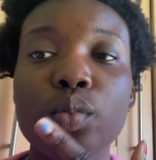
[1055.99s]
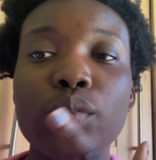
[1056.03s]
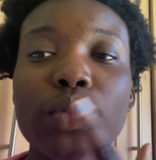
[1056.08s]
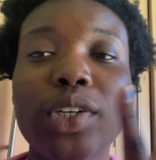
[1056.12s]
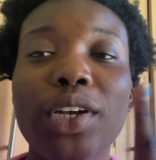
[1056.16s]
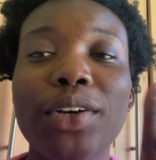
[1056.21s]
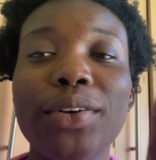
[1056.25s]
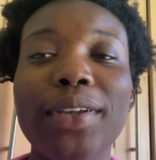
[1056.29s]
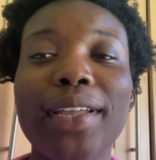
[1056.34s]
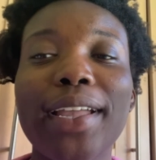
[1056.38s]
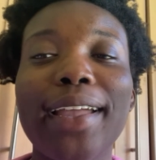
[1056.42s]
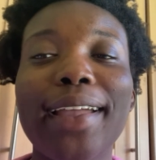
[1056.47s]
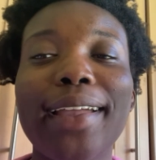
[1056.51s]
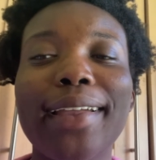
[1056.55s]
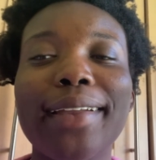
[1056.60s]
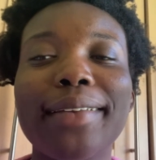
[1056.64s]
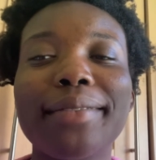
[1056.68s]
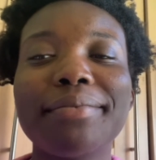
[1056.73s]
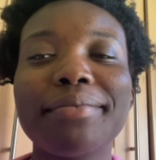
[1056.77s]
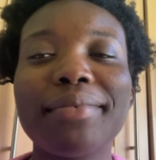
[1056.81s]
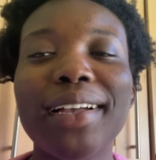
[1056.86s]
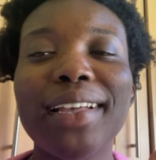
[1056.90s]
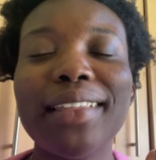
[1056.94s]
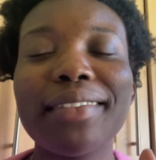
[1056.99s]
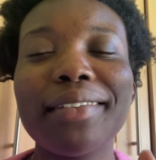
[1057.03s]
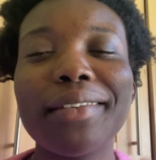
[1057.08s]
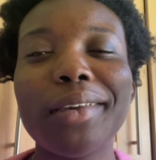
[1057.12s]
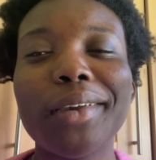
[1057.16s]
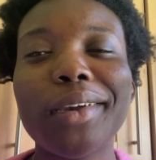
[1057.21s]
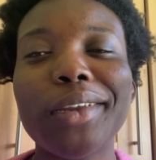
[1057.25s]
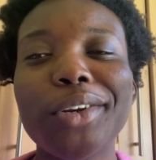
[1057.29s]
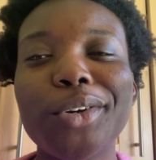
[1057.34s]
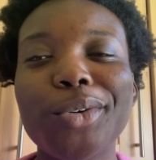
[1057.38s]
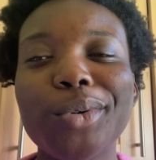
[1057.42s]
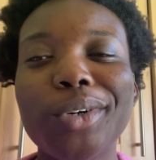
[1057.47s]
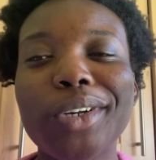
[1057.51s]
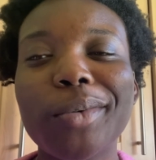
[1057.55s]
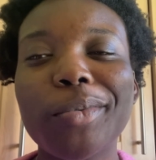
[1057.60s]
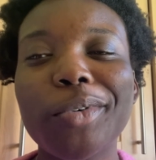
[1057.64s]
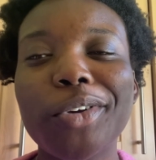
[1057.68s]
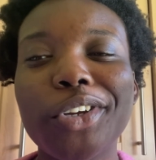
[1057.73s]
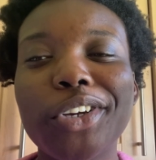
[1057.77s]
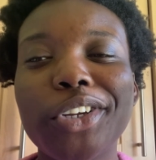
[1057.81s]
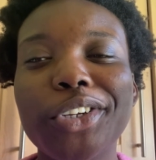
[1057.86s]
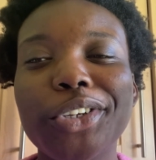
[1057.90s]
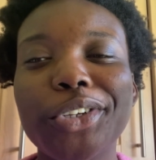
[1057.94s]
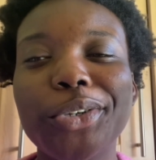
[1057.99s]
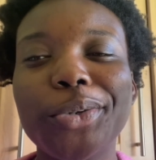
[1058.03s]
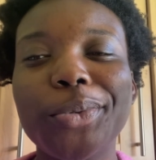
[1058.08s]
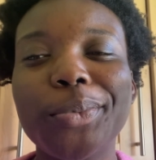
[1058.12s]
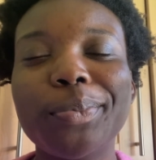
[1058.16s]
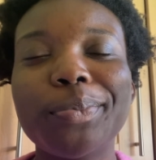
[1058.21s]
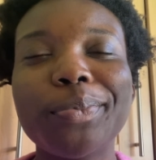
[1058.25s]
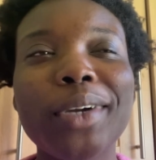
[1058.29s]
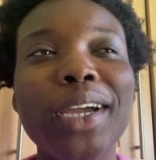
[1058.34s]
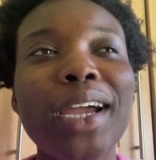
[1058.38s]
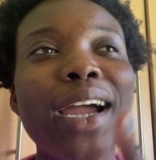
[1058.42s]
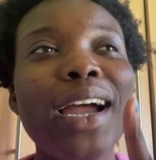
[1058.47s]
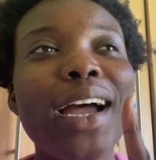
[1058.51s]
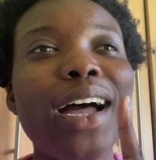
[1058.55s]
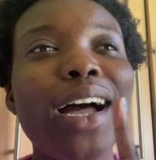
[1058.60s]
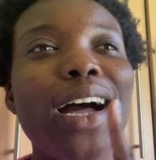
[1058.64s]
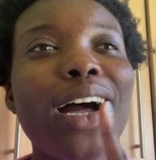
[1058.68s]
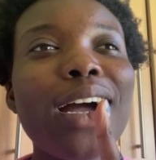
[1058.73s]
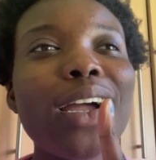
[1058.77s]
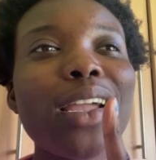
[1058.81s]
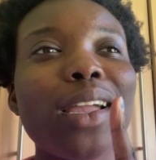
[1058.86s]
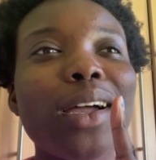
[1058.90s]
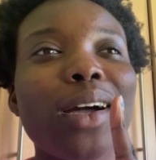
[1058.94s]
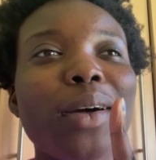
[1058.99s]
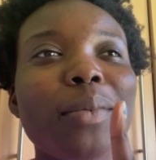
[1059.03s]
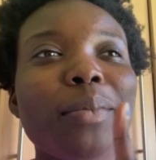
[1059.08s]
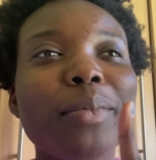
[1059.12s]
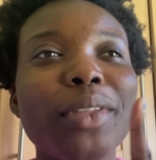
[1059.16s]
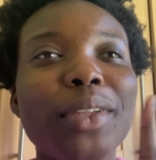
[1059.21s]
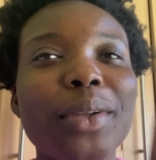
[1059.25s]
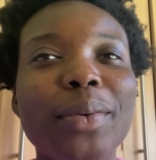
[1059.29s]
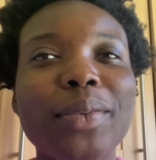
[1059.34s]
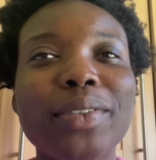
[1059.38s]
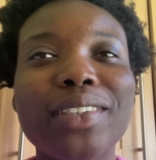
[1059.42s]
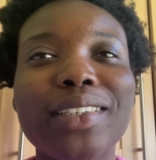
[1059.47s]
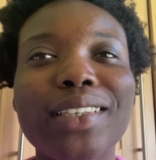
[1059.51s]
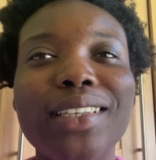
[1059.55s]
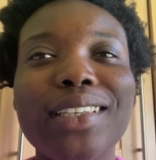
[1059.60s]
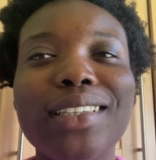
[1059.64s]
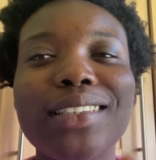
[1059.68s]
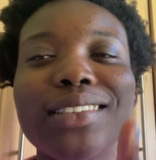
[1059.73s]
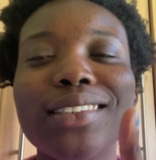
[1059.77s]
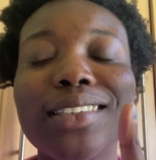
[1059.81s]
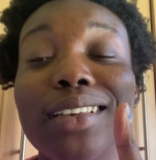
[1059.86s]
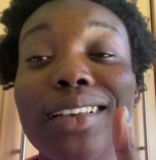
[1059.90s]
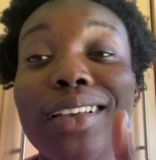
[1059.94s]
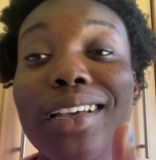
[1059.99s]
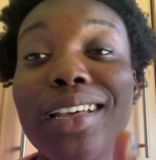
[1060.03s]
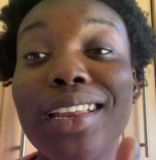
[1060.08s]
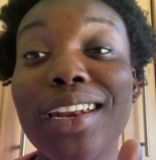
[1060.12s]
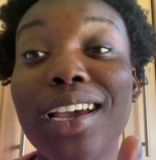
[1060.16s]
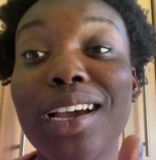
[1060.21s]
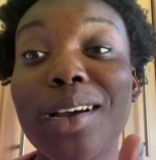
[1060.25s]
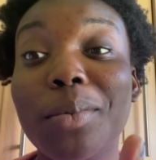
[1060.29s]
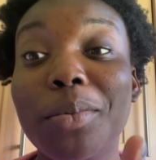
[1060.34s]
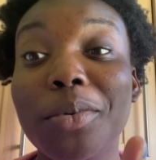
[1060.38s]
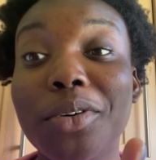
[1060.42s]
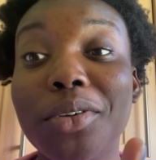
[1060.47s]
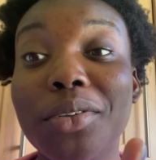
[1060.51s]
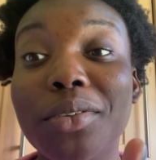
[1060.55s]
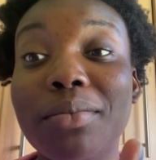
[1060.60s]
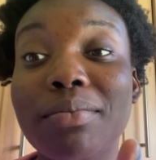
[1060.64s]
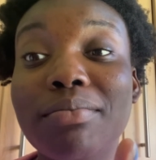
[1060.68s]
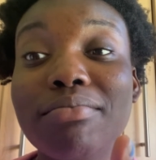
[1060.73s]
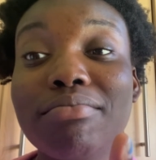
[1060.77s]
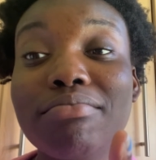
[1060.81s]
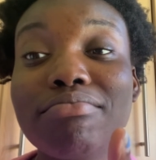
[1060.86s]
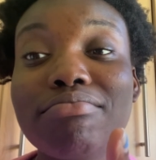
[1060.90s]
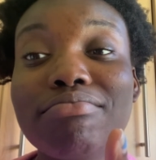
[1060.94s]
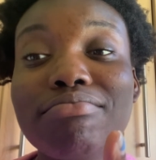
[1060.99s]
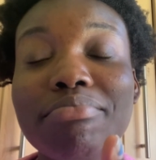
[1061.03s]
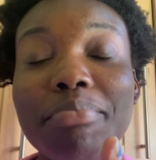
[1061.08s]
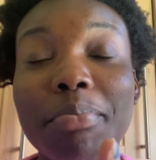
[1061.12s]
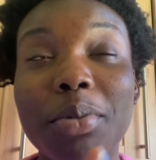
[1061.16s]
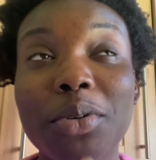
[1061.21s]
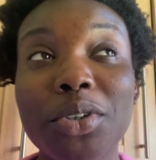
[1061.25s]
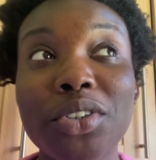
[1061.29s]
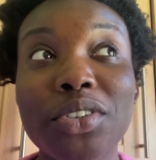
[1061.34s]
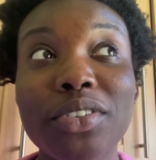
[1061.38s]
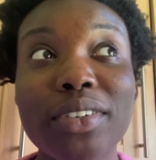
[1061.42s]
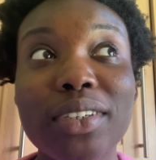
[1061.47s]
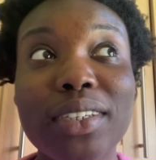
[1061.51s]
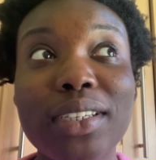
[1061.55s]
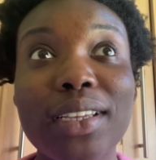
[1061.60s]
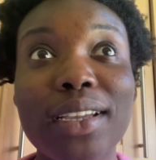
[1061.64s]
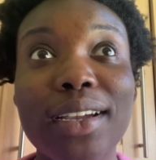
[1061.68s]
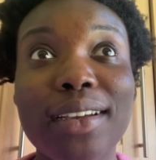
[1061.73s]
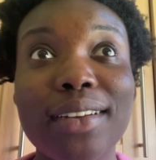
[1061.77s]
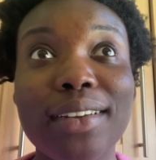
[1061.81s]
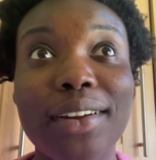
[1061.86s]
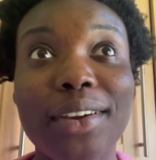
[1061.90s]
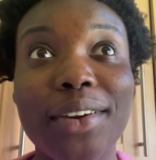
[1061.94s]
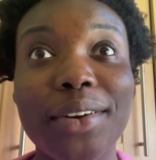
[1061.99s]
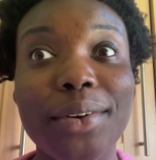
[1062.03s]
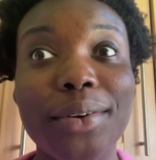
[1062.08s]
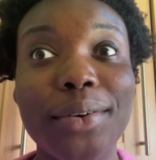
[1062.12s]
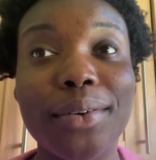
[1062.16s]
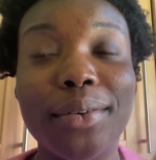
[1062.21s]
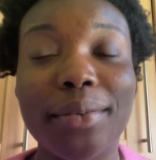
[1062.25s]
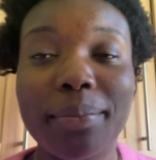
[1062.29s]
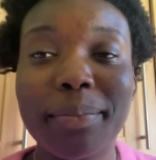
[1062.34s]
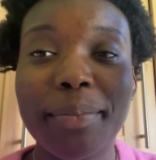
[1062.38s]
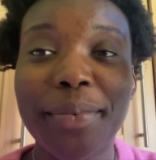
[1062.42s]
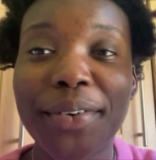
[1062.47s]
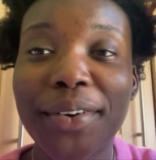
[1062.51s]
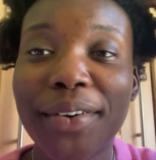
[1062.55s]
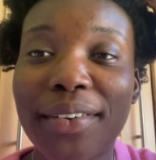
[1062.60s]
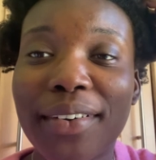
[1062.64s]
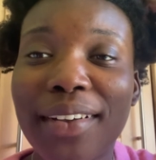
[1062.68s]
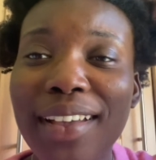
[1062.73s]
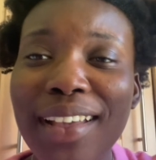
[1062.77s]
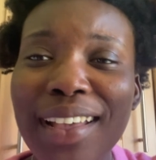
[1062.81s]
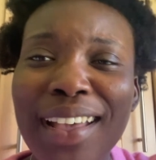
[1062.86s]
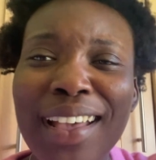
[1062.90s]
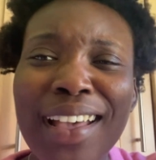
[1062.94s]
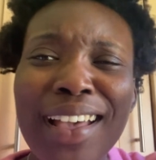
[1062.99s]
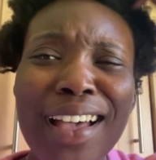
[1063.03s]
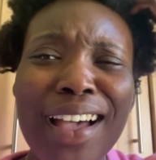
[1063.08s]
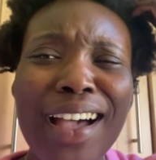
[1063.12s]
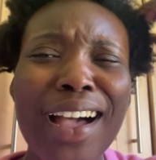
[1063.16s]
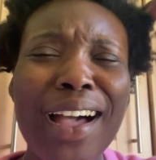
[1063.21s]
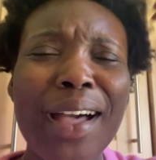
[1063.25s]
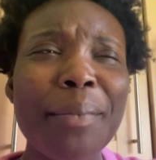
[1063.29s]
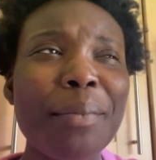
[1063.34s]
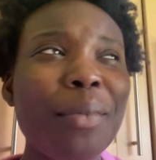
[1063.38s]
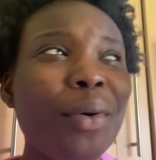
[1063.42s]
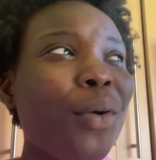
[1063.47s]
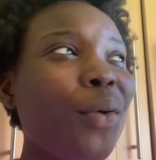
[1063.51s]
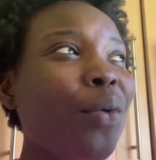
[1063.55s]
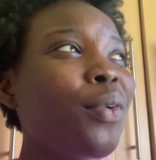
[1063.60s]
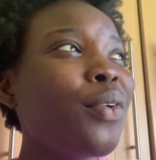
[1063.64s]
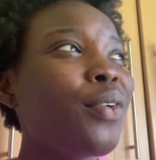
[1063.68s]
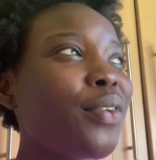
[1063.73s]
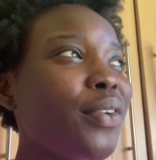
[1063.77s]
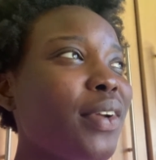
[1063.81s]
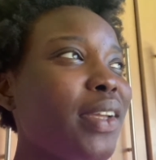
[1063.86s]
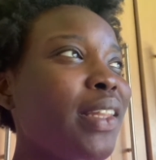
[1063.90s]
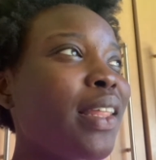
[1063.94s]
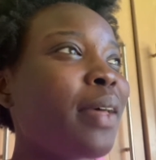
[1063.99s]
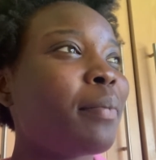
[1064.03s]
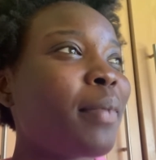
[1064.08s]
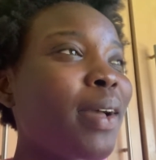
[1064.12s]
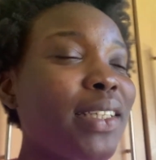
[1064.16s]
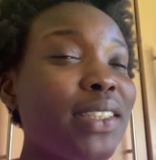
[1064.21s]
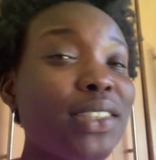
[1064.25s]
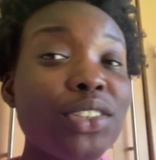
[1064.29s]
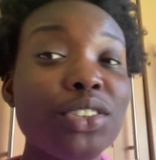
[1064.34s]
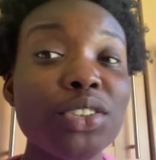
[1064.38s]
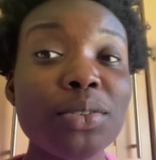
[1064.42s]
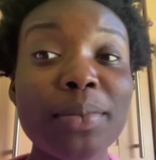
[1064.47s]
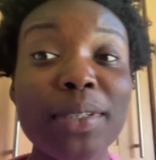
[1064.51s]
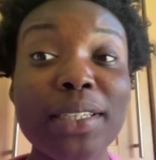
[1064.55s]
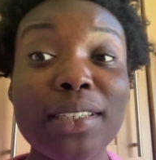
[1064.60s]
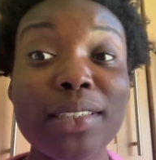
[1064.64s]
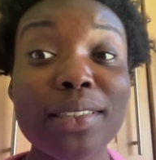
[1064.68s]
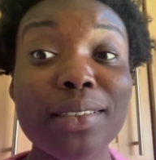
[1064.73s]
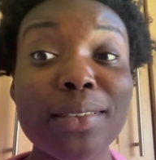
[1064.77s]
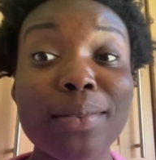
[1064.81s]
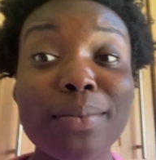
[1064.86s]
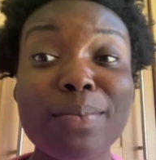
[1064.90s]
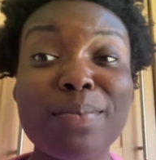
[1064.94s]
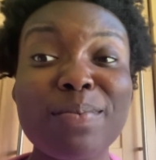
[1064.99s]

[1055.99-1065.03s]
Okay, I think I know what I'm gonna do. I am going to eat an apple. Boring, I know, but I'm hungry. Like, my stomach